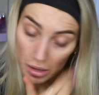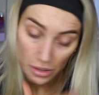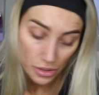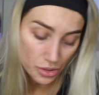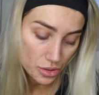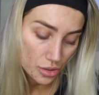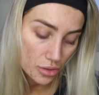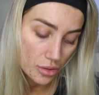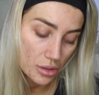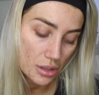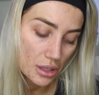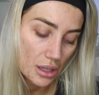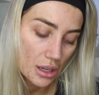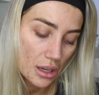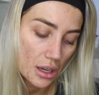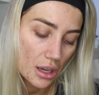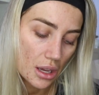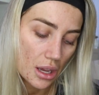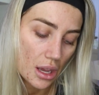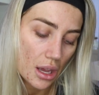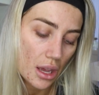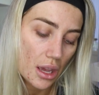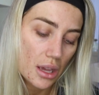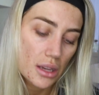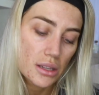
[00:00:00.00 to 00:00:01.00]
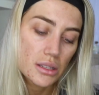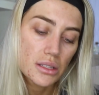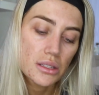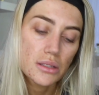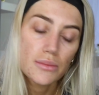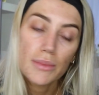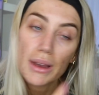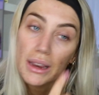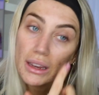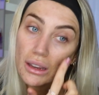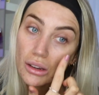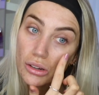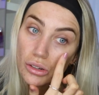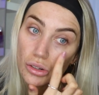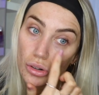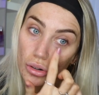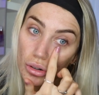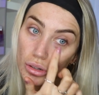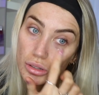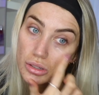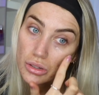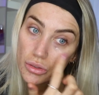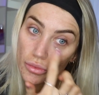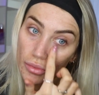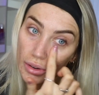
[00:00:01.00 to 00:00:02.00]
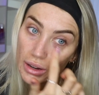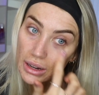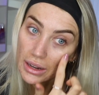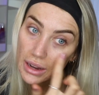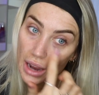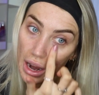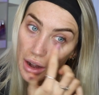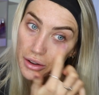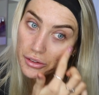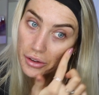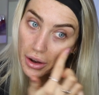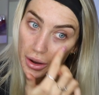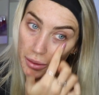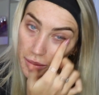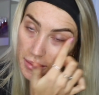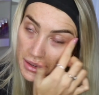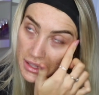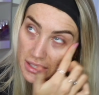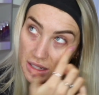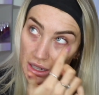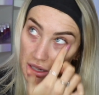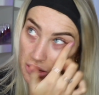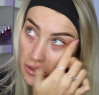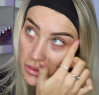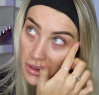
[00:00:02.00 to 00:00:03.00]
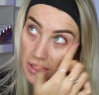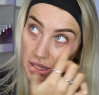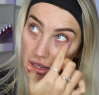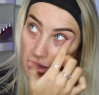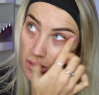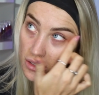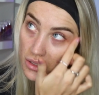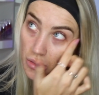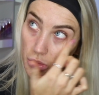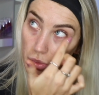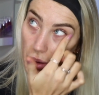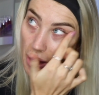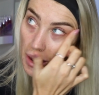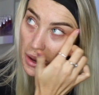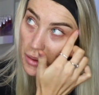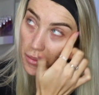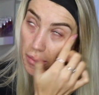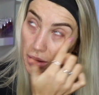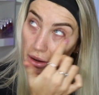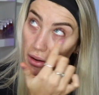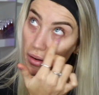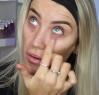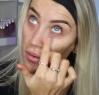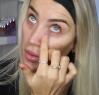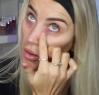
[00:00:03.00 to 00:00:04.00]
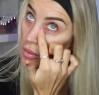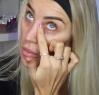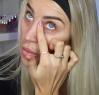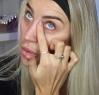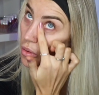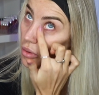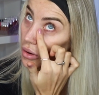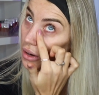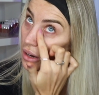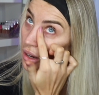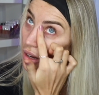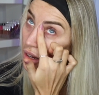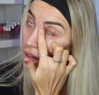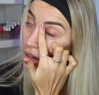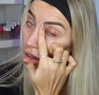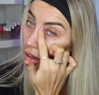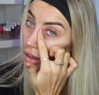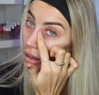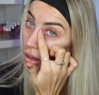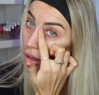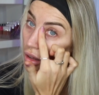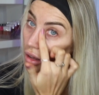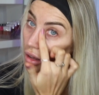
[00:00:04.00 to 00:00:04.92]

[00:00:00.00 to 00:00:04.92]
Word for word: So yes, making sure it's really hydrated. My skin always looks way better in the morning.